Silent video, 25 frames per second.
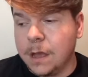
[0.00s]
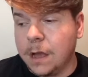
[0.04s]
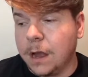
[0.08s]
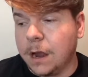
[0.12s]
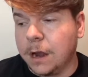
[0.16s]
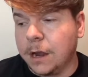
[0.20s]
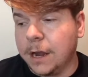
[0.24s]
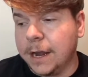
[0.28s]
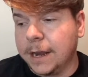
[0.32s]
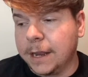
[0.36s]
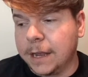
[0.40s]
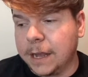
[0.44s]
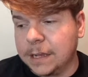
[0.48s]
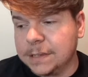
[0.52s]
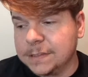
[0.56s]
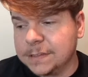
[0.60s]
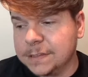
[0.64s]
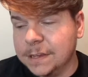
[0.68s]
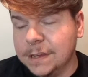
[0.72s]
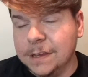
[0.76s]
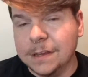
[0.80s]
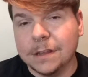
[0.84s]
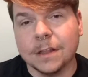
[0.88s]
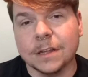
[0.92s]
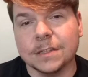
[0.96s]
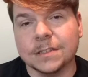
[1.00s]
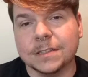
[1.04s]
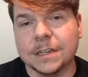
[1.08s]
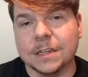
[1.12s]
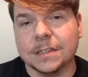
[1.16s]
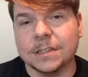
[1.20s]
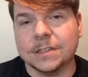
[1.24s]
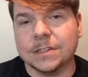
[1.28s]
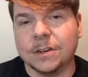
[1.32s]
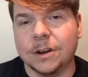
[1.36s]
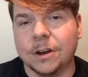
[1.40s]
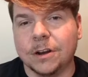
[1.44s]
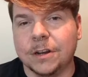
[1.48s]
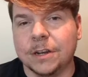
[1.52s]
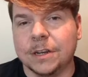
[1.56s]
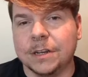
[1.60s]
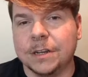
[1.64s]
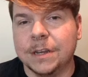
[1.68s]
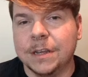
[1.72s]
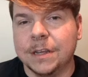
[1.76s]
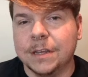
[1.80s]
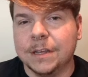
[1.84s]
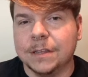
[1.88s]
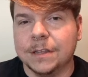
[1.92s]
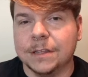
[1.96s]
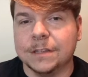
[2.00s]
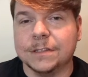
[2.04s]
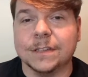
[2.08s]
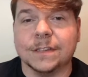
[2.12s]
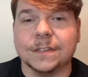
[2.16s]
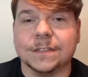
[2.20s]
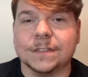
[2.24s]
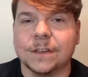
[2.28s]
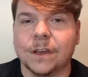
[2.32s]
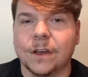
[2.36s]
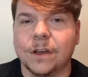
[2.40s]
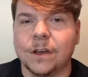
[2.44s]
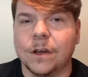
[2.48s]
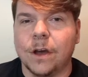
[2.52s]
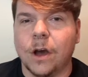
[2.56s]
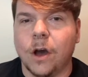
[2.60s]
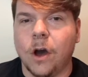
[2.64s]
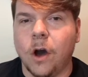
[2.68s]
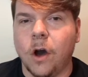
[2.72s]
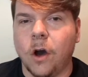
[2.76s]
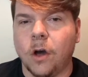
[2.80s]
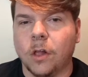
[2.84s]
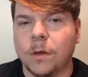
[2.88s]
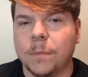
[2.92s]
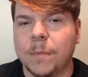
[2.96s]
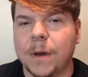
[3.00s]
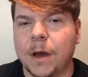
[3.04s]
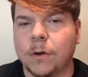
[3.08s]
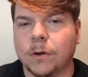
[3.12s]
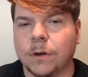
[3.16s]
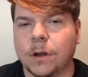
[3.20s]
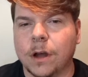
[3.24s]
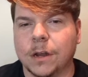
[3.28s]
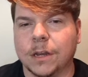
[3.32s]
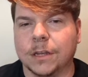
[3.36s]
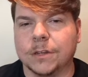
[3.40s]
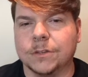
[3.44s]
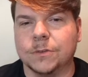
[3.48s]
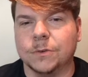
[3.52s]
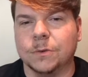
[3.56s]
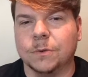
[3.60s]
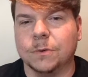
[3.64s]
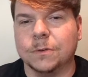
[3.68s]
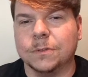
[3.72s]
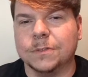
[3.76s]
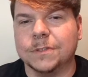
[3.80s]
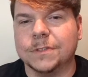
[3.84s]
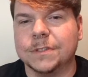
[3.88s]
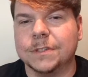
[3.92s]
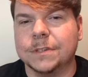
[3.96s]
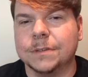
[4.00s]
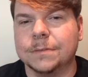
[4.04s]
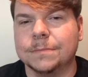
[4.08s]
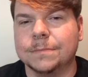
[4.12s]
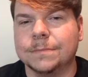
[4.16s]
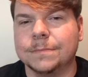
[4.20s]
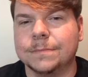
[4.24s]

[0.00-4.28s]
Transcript: All right, guys, let's get started. This is all about cutting tools.